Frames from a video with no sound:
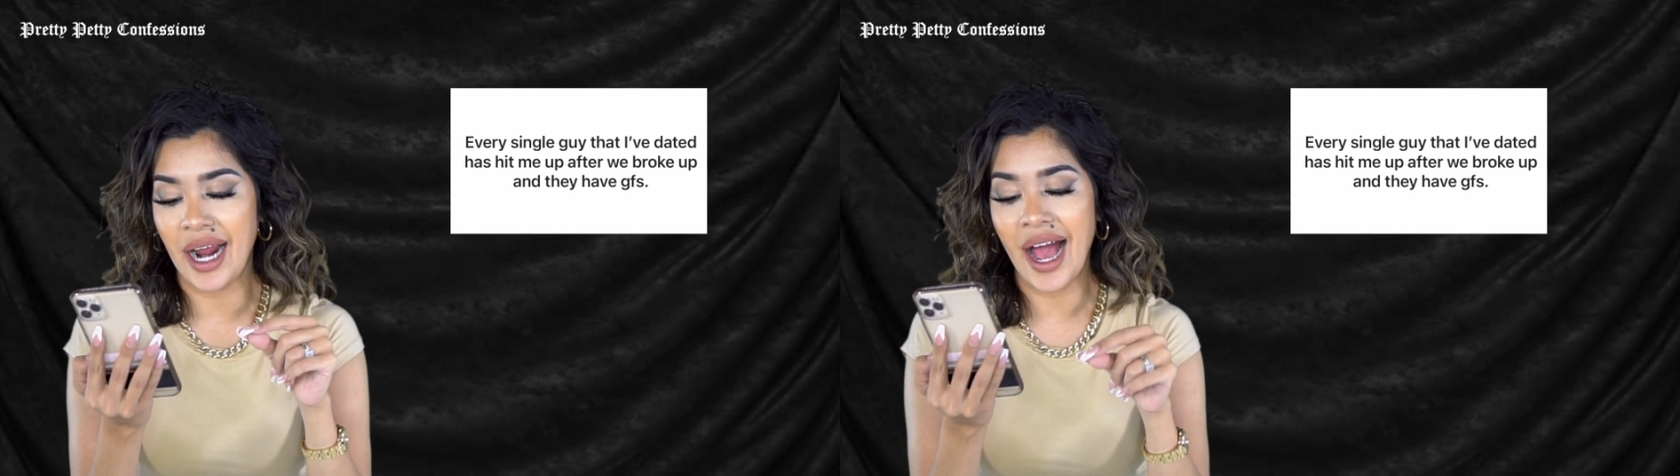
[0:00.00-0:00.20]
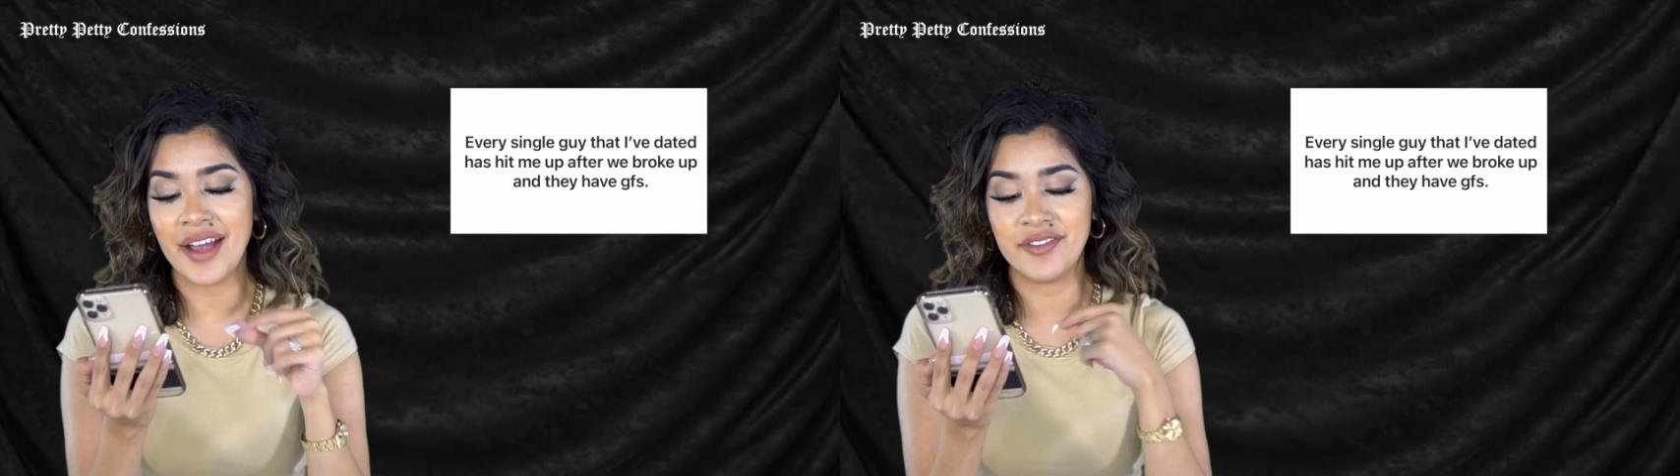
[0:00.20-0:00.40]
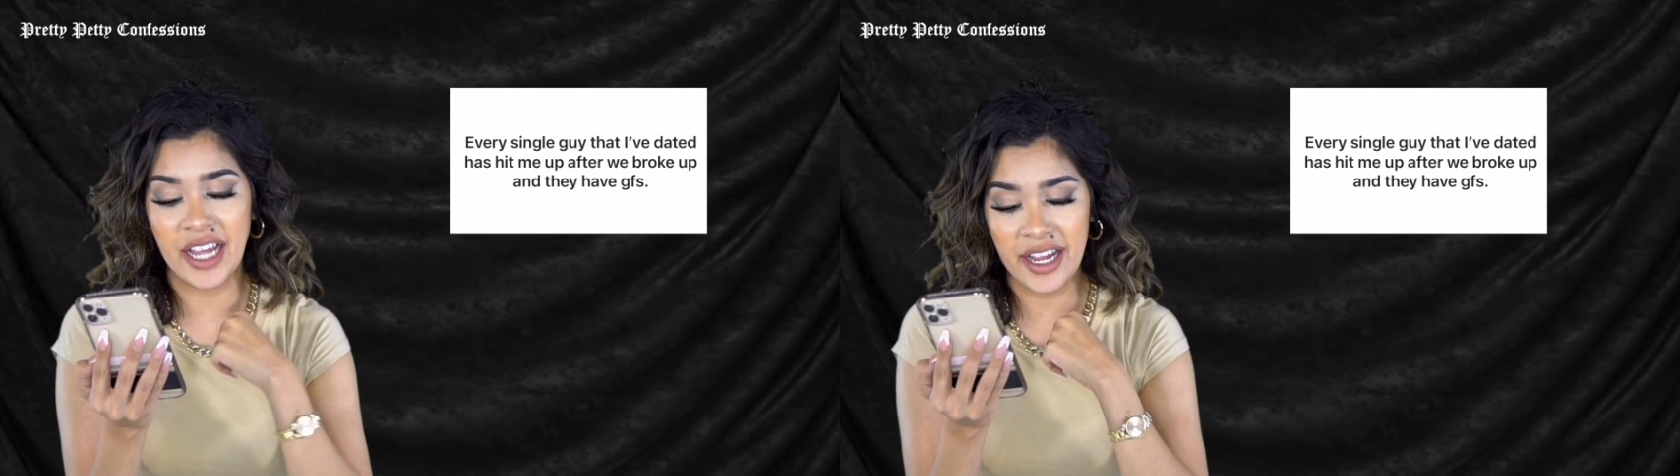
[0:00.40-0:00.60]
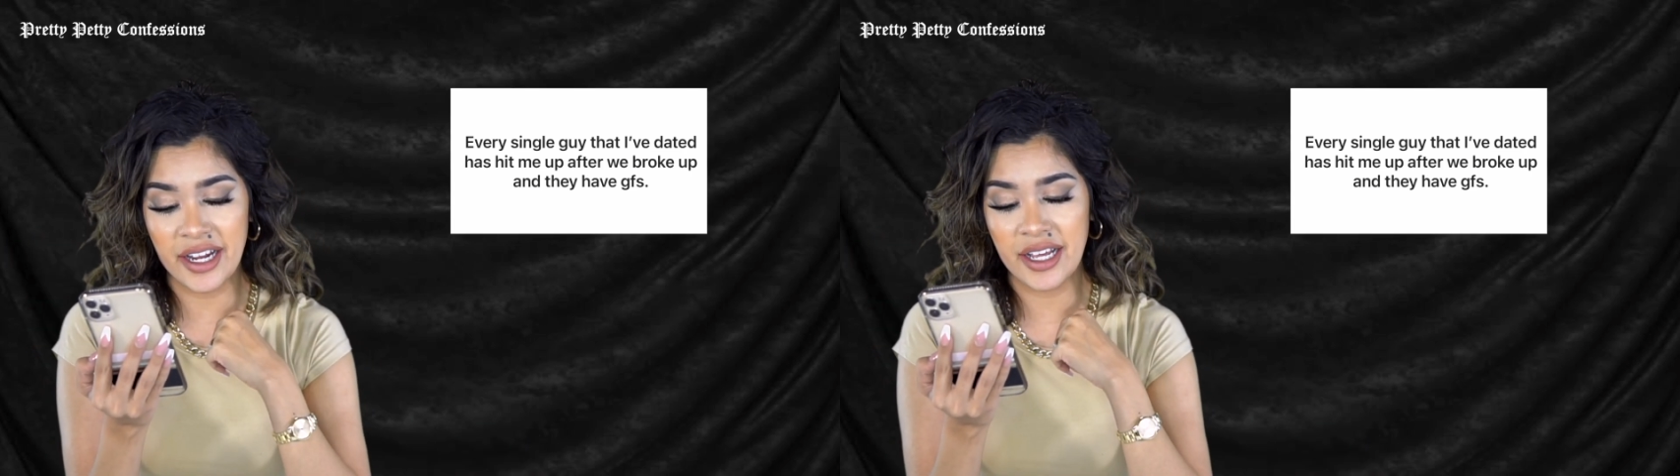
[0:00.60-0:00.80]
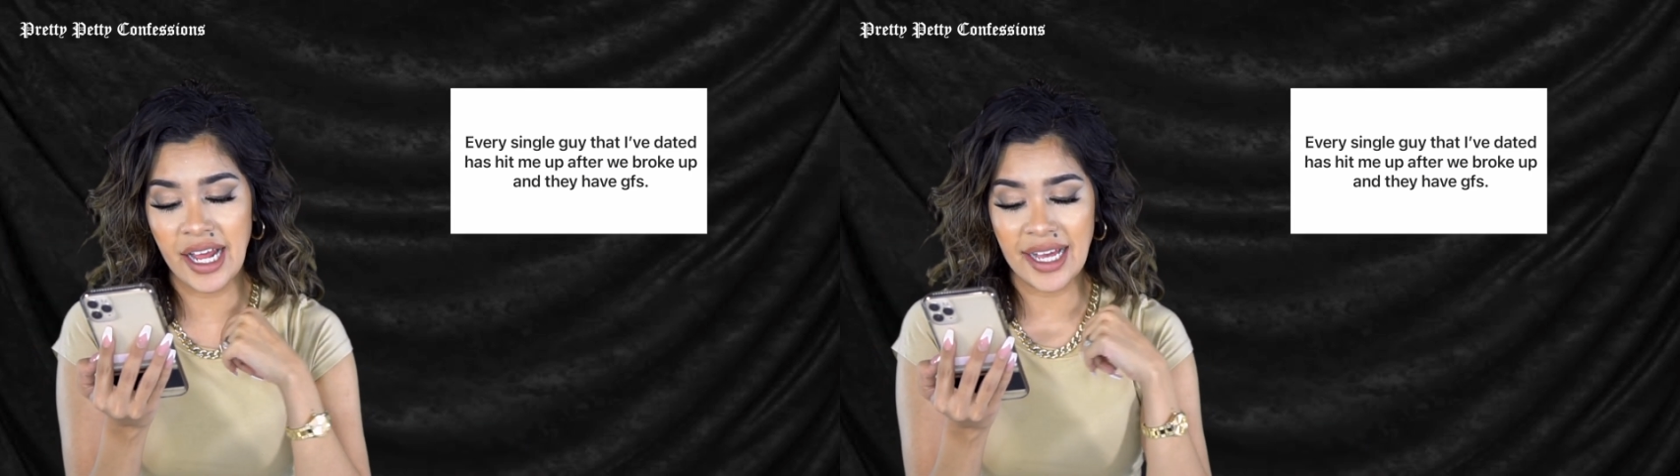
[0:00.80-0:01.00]
I've
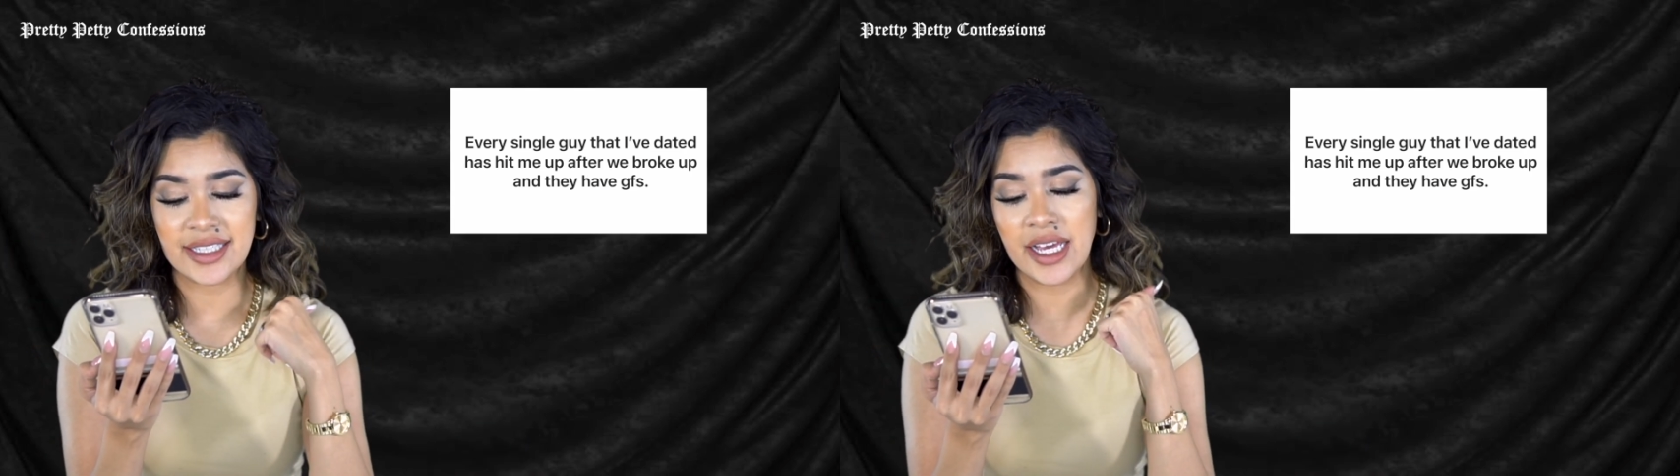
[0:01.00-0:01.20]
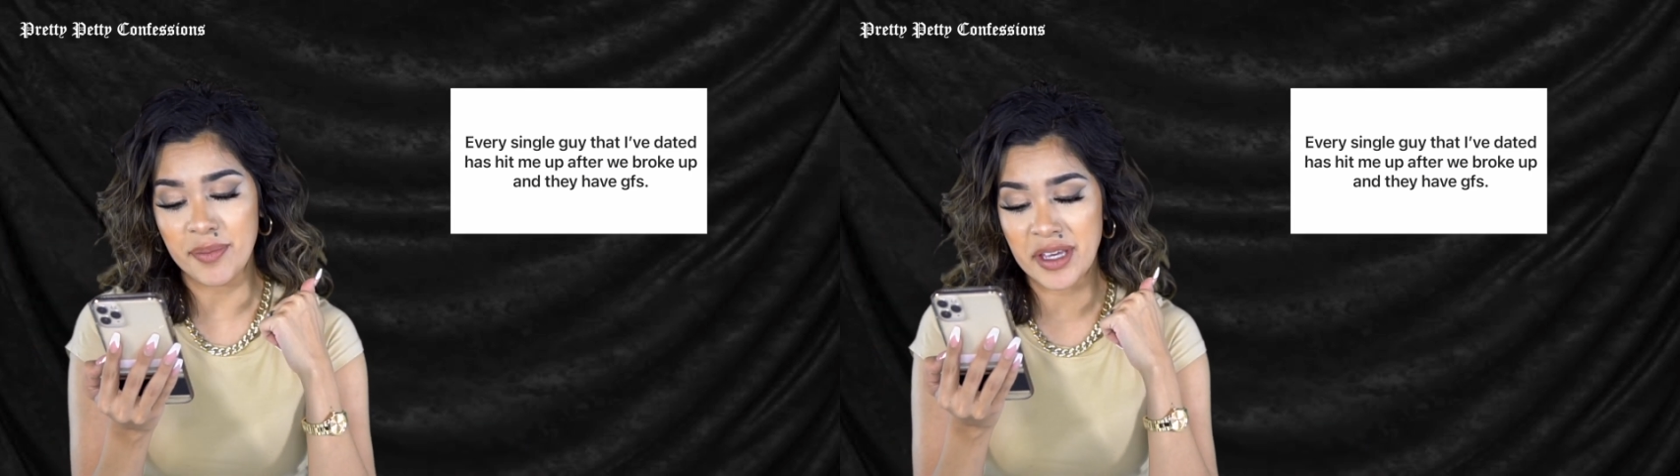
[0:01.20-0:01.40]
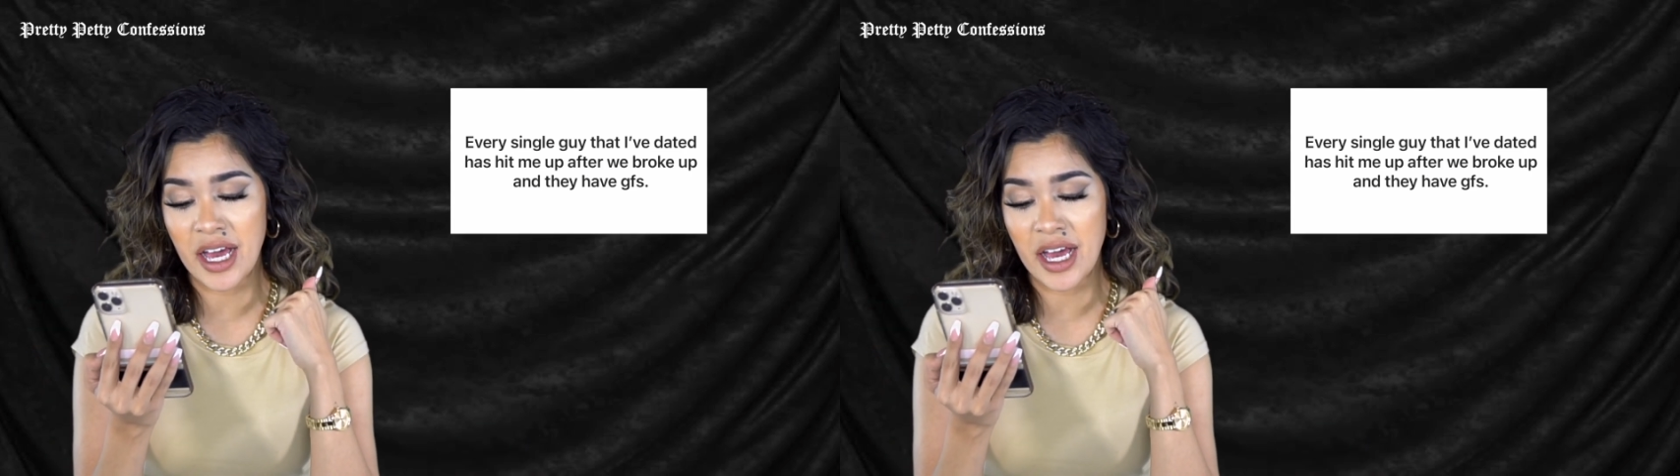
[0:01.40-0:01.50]
dated has hit me